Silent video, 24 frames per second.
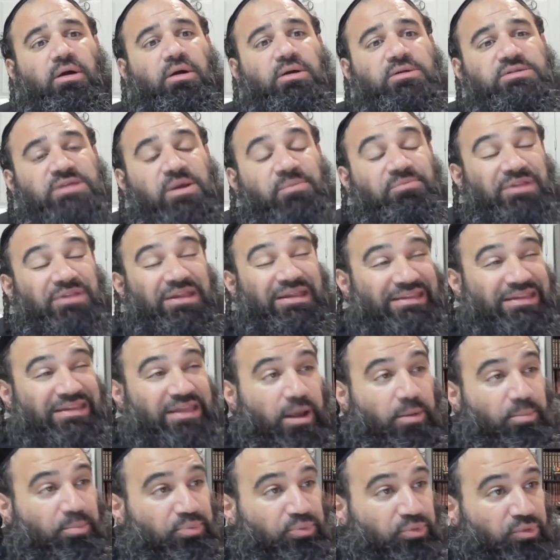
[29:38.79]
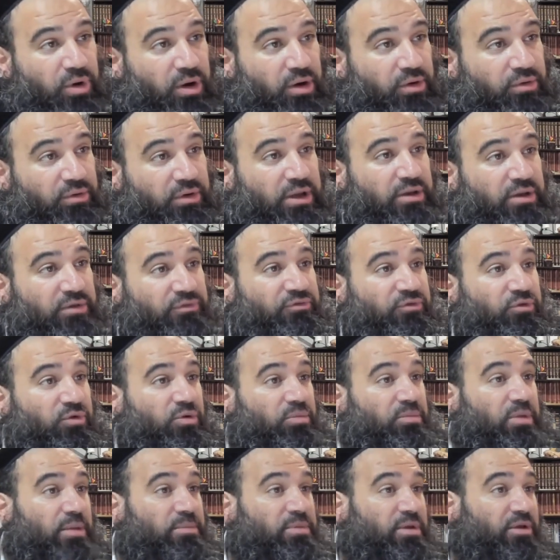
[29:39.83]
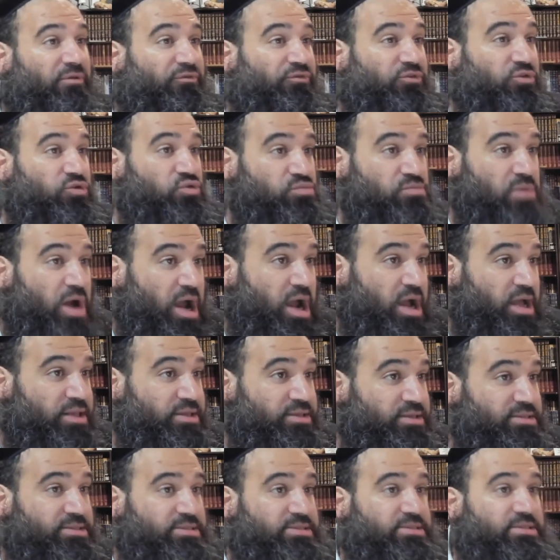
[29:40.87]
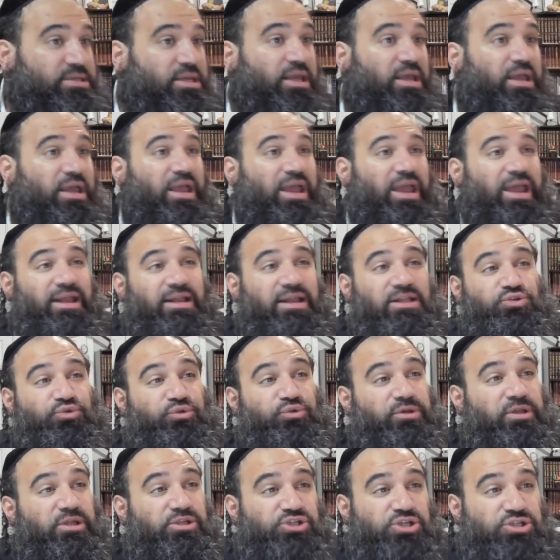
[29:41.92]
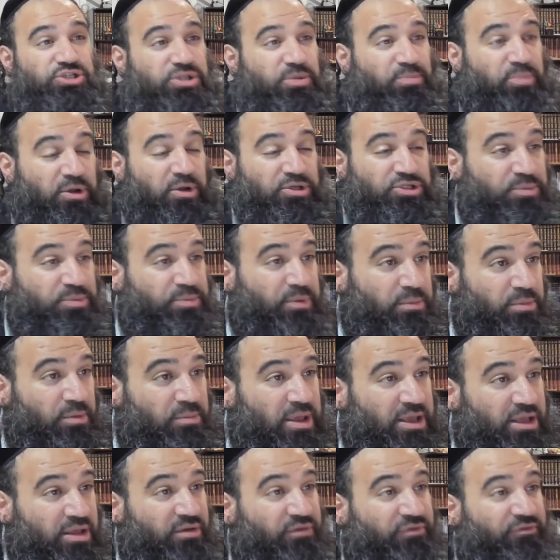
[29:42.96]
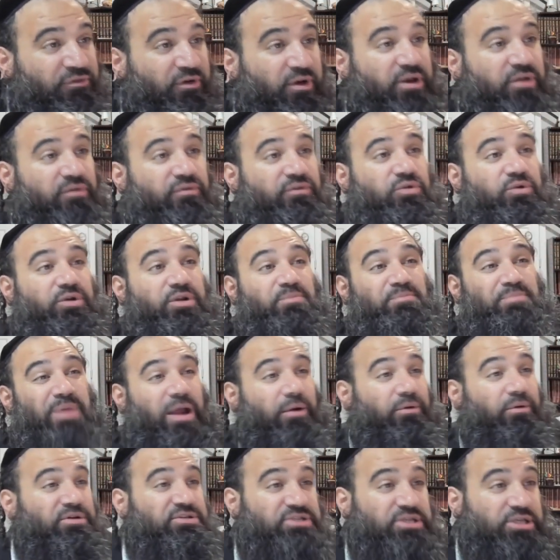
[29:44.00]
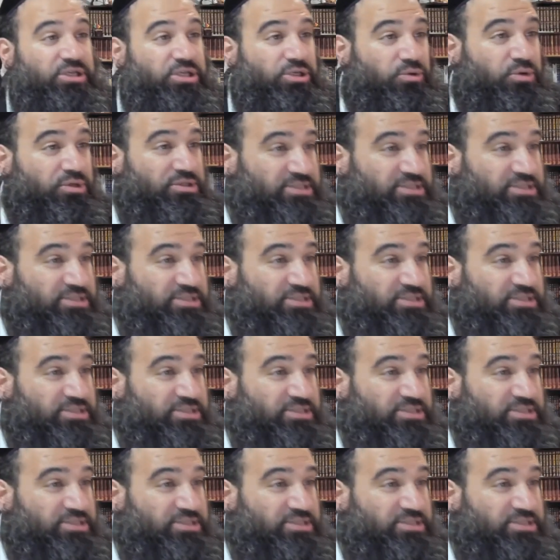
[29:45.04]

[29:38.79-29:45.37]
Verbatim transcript: something temporary for maybe a few months, and it's really just a bunch of people making fun of you and embarrassing you.